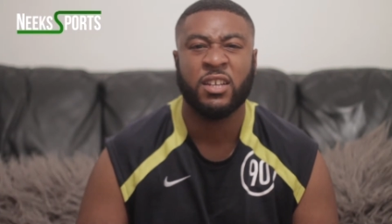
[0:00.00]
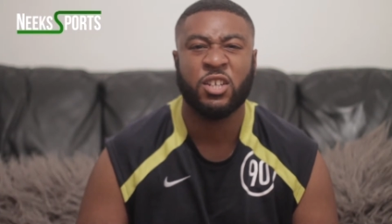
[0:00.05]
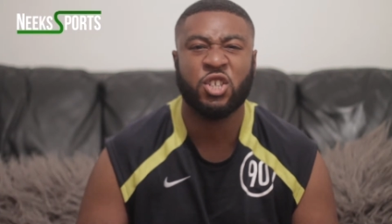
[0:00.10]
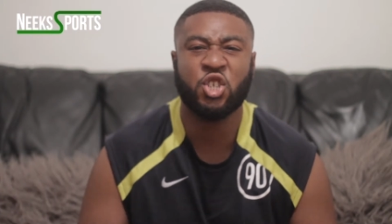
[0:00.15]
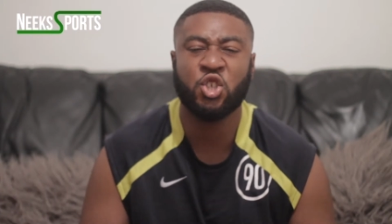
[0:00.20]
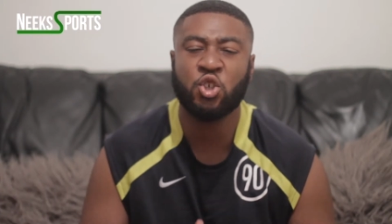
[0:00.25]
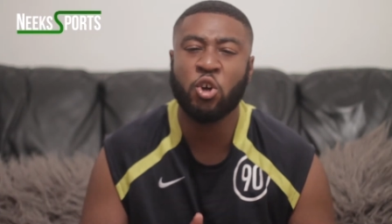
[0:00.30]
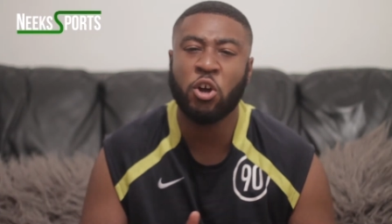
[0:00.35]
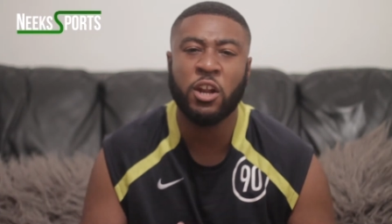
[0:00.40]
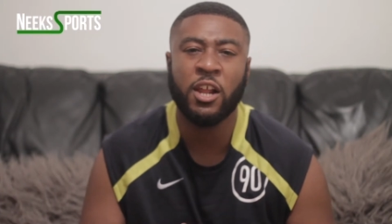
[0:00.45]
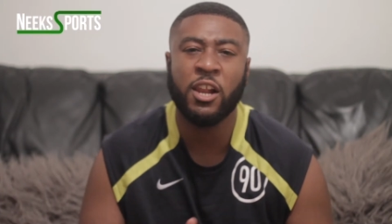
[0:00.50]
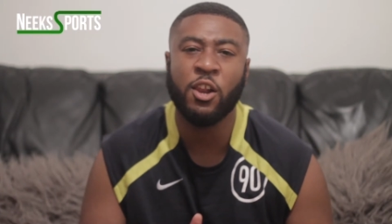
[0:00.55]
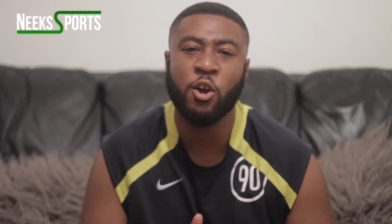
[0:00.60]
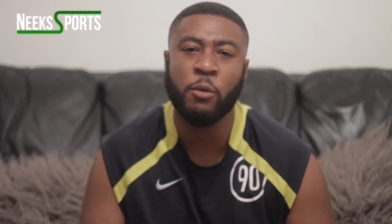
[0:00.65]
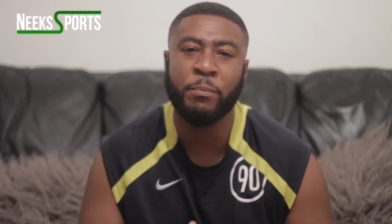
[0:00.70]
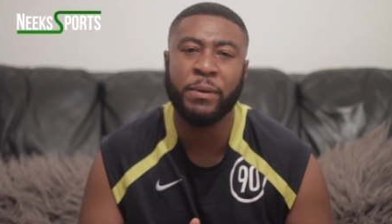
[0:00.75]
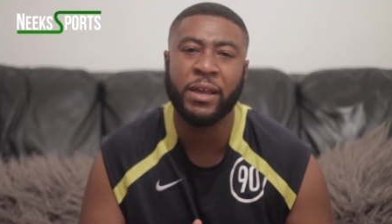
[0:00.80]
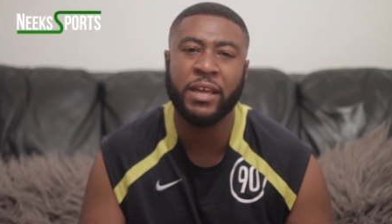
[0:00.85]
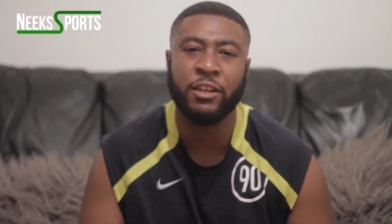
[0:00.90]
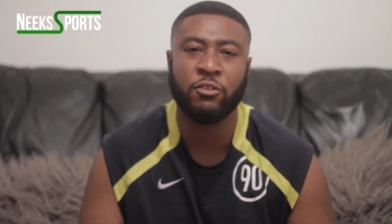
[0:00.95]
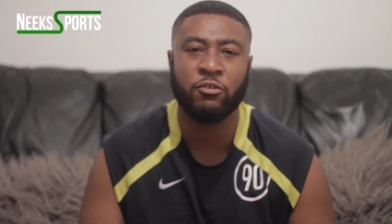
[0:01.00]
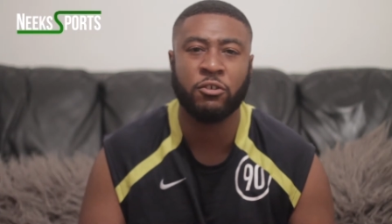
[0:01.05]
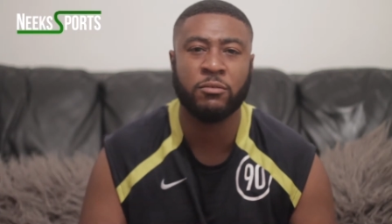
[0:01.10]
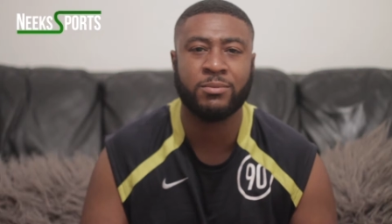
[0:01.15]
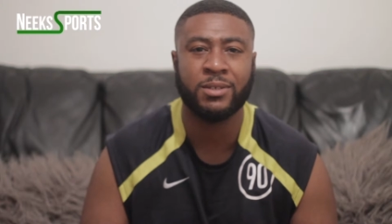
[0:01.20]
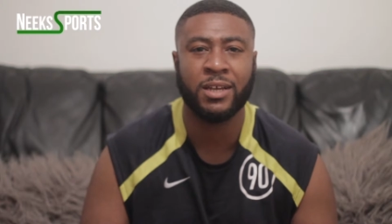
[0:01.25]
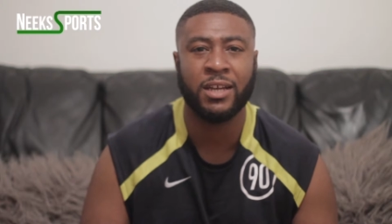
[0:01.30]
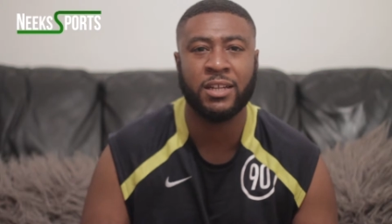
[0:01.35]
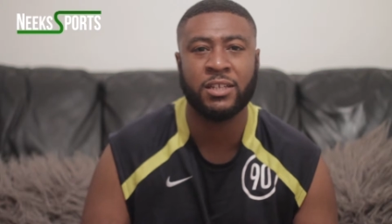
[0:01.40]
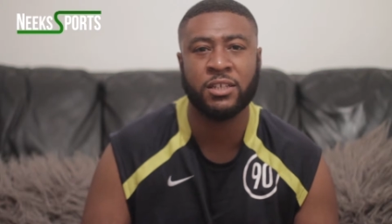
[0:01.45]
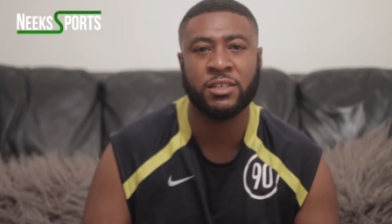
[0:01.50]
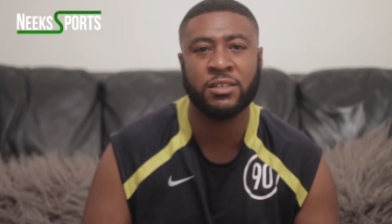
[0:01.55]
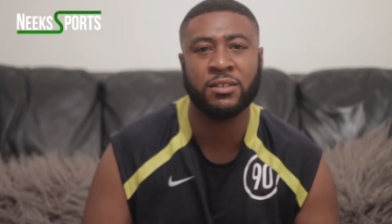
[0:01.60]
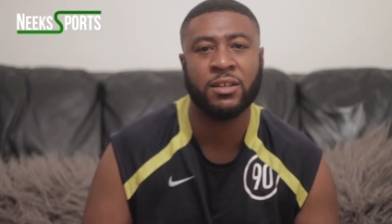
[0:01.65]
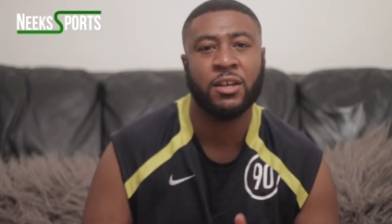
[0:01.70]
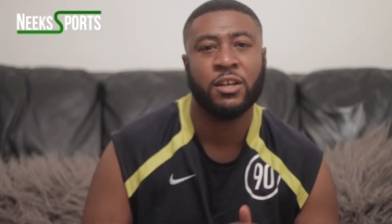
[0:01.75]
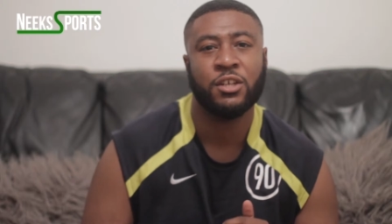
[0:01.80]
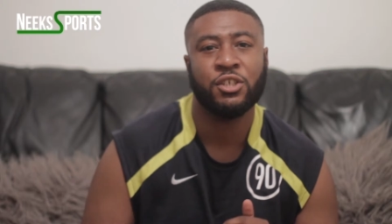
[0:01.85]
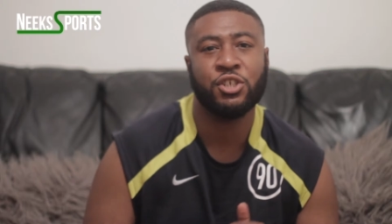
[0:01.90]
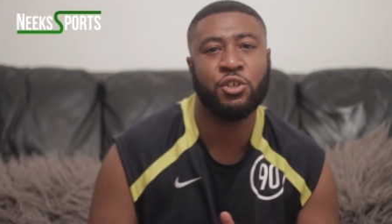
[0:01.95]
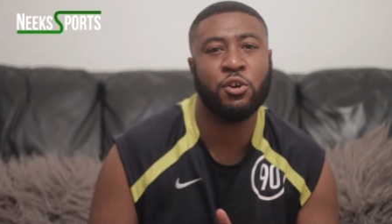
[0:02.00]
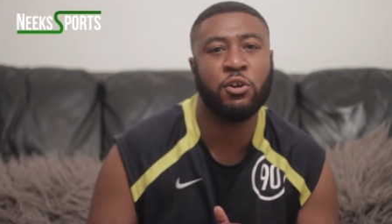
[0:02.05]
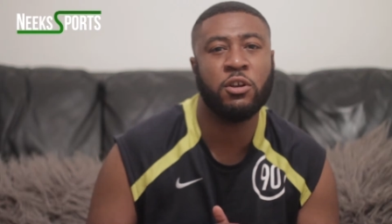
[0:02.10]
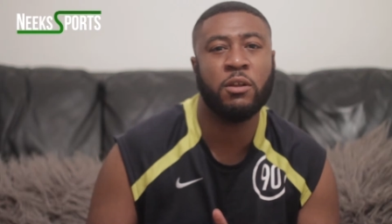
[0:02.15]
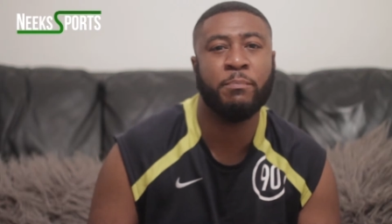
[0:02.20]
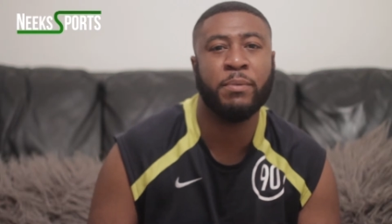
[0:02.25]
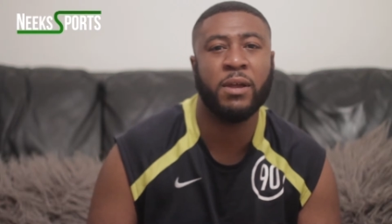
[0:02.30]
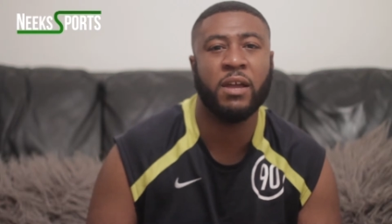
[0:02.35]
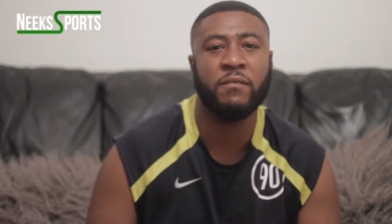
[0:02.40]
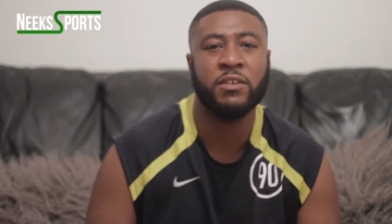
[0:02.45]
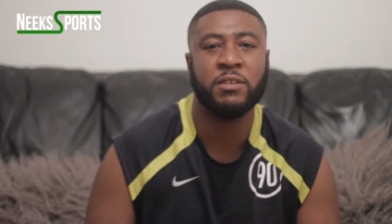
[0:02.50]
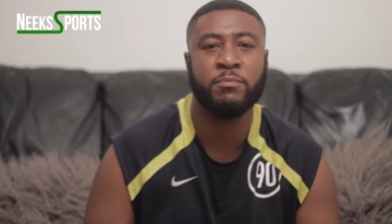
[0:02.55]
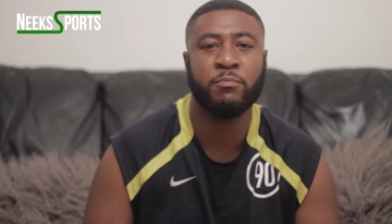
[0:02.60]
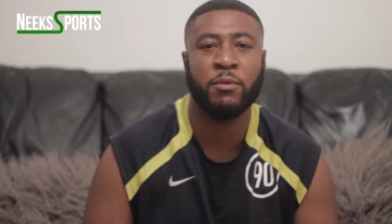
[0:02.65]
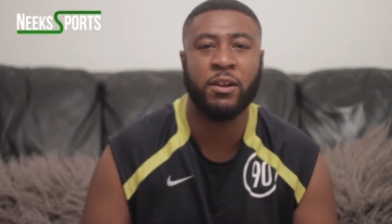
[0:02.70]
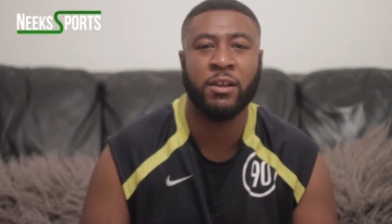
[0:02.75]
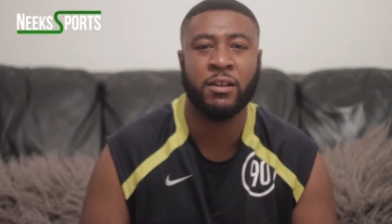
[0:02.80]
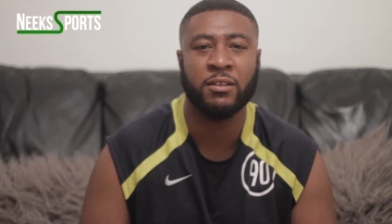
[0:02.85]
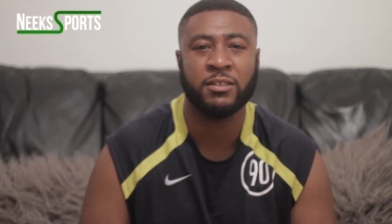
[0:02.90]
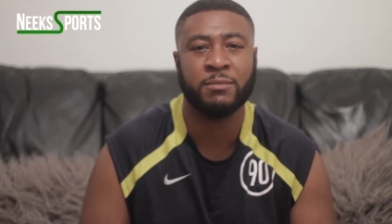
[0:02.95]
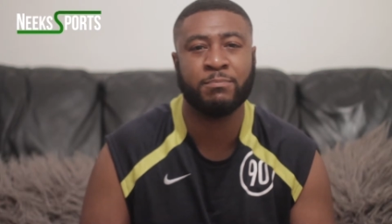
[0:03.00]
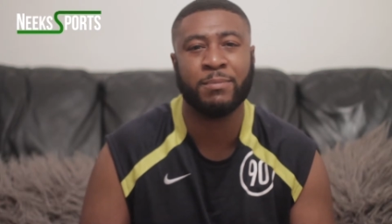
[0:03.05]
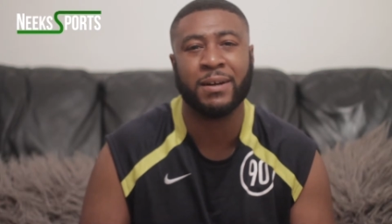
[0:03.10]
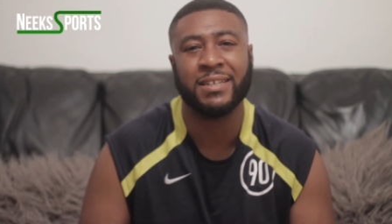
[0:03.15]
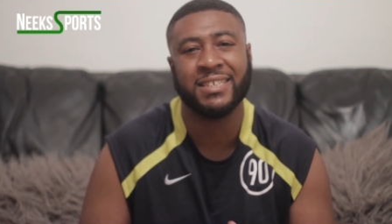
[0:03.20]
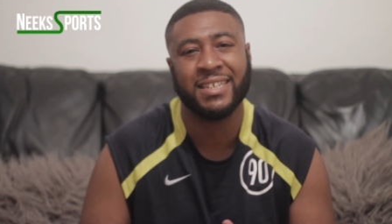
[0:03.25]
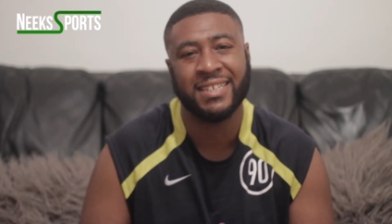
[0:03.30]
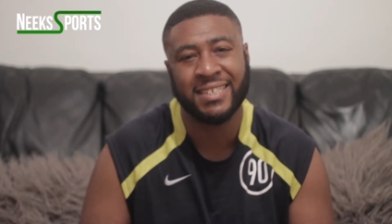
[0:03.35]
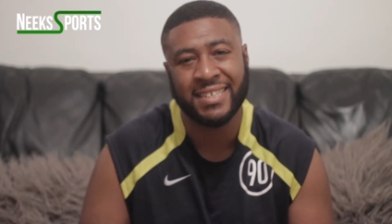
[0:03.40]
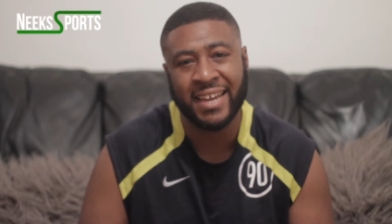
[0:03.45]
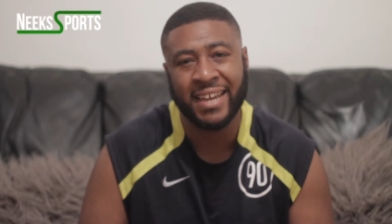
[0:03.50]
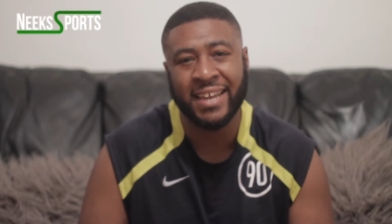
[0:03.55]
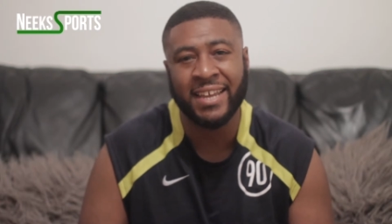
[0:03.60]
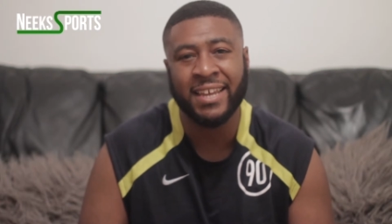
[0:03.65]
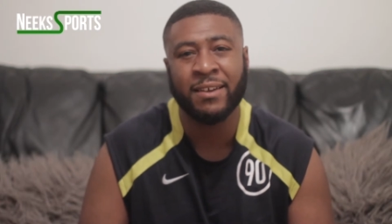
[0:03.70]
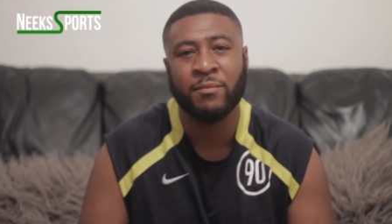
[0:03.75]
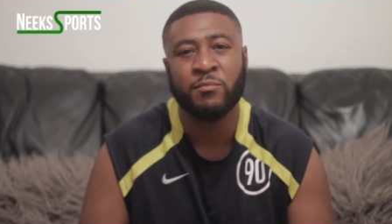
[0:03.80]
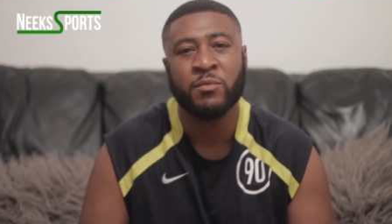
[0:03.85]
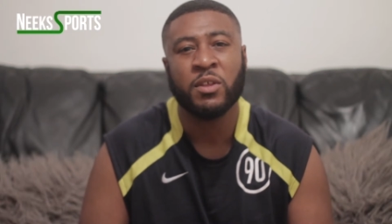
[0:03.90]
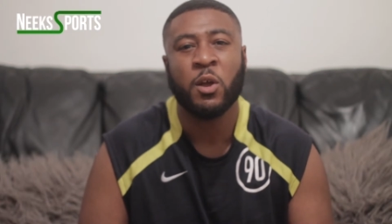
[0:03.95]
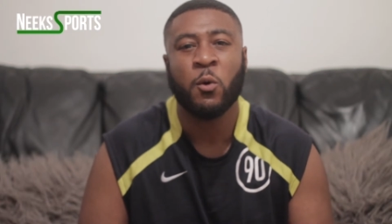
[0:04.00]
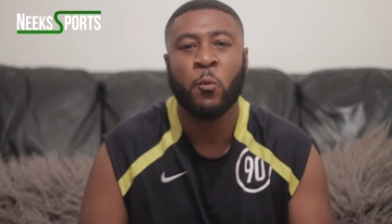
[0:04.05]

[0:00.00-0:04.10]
Shone a little bit in the group stages, showed a bit of his brilliance, but today,